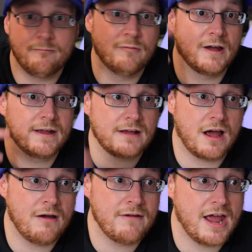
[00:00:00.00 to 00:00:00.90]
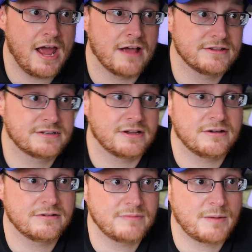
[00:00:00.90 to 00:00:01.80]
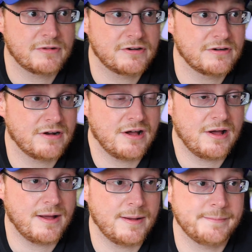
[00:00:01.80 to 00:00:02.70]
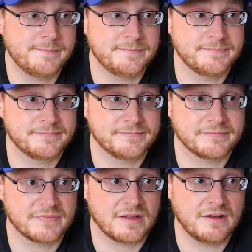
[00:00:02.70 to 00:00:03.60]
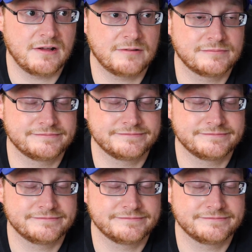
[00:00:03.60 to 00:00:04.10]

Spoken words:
like, oh yeah, so remember, you know,